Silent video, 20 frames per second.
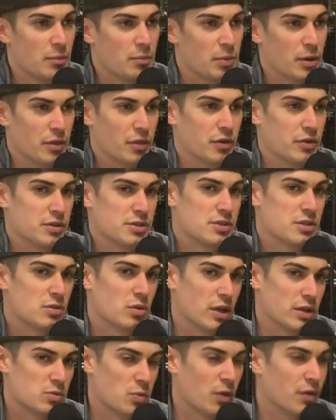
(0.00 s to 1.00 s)
But there's,
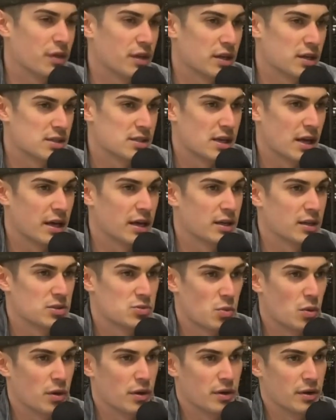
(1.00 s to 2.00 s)
it's one thing to say it. It's
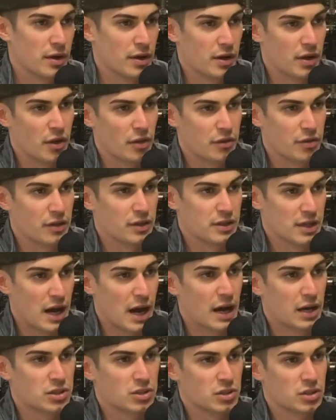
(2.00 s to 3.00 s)
one, another thing to
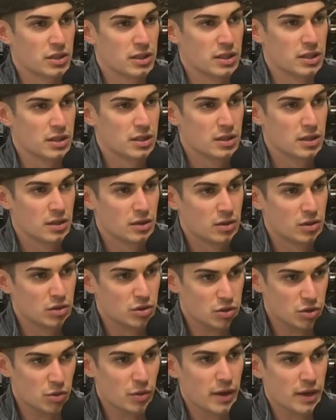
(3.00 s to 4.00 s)
actually
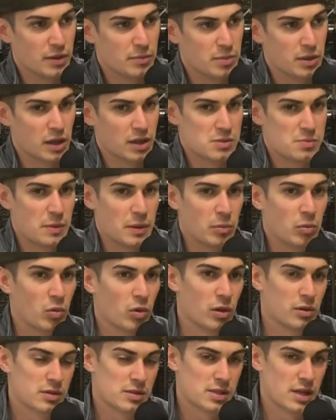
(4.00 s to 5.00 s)
do it, because people
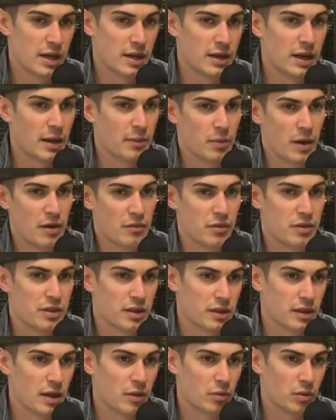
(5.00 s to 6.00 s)
will say, yep,
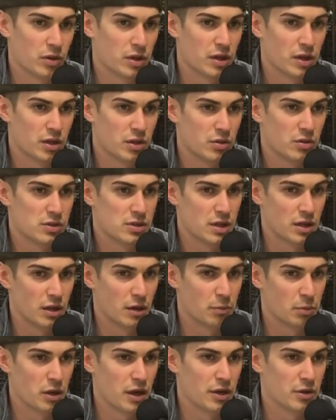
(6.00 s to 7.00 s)
everything that we're going to do is going to
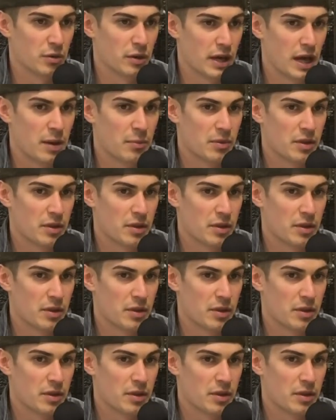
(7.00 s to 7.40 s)
apply to a game.